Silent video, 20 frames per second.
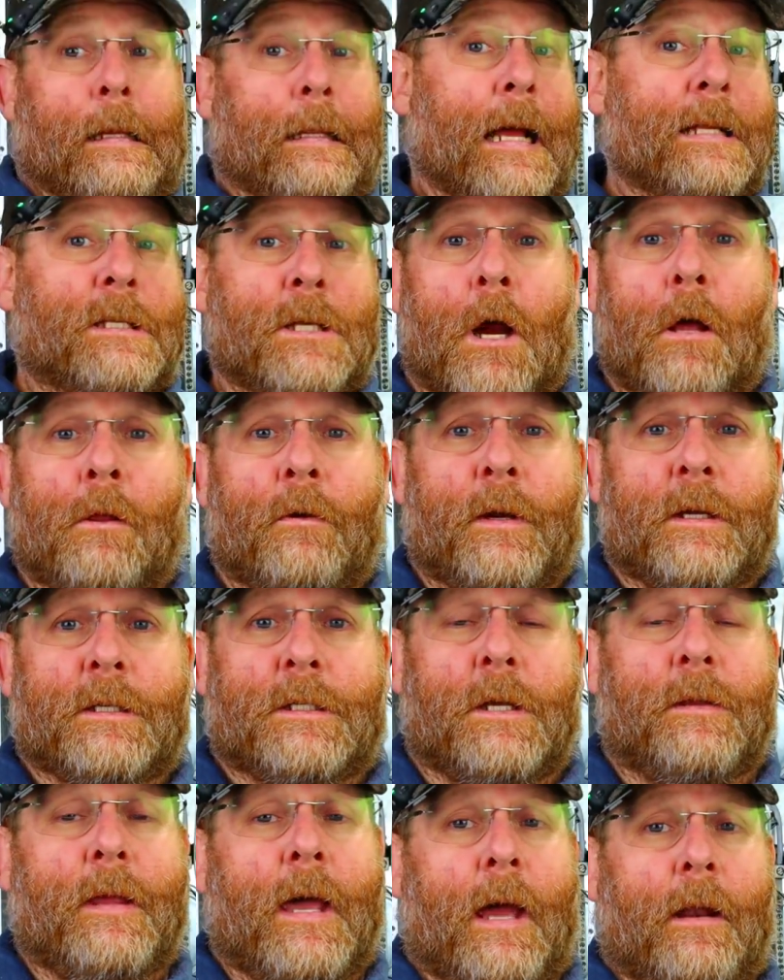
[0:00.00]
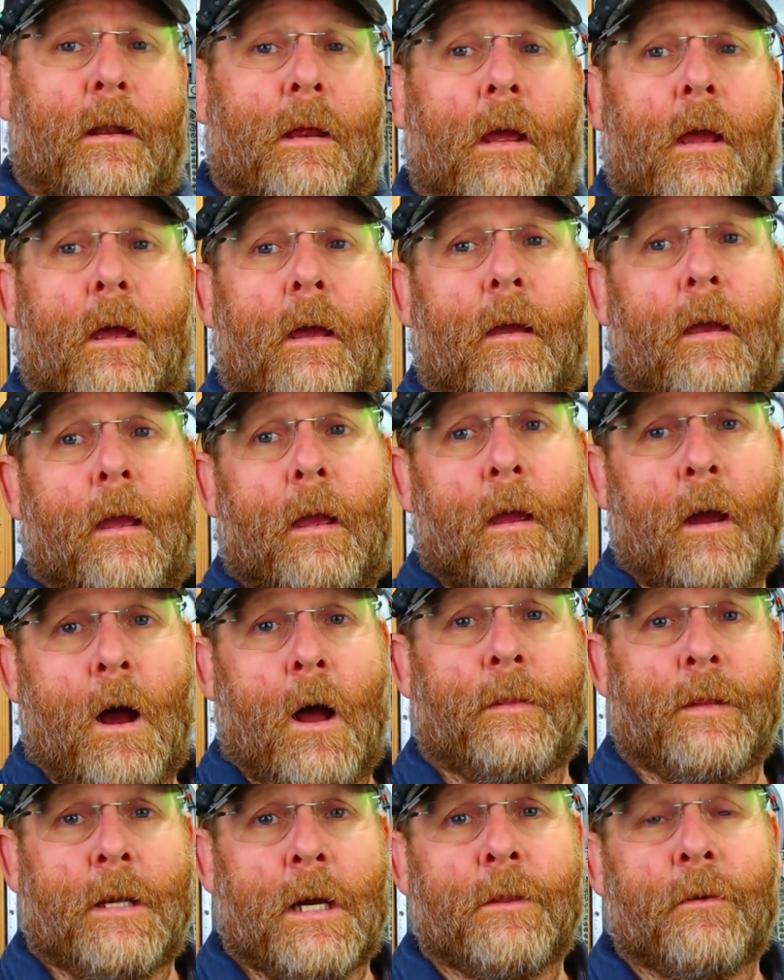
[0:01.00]
and that's all there is to that.
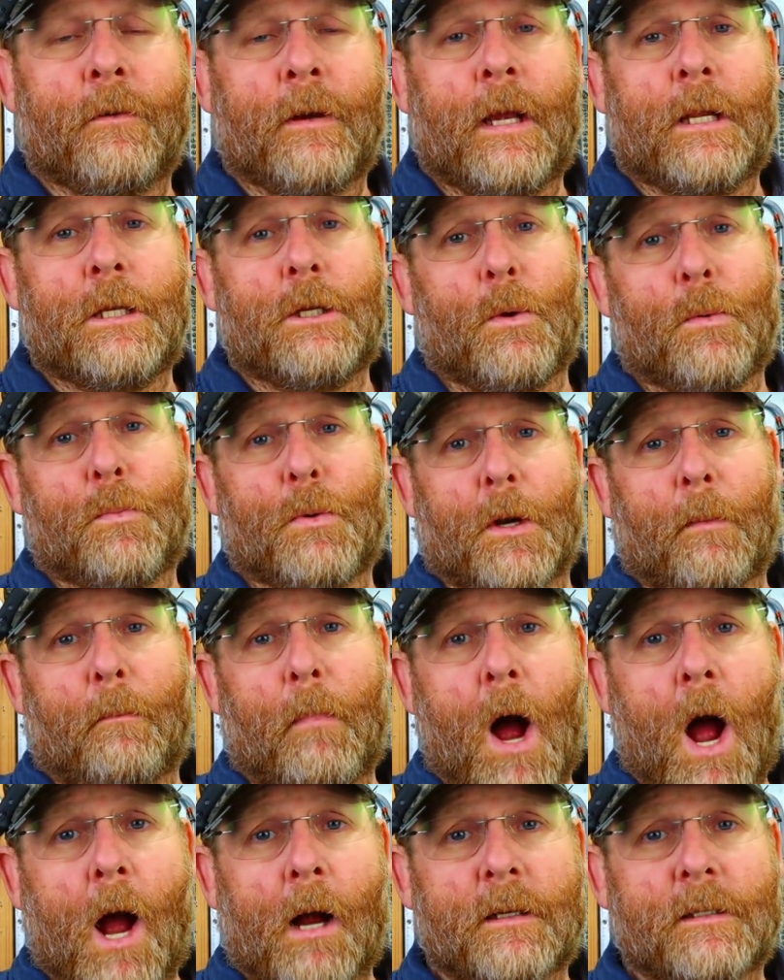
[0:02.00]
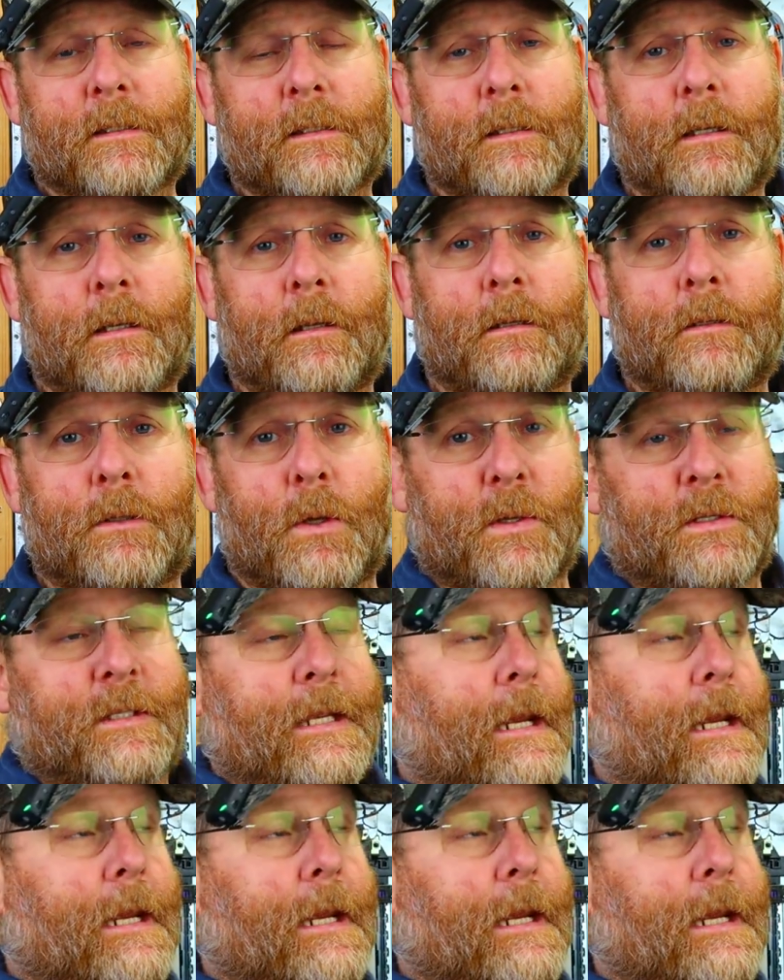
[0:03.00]
On the other end, you would put a box, do the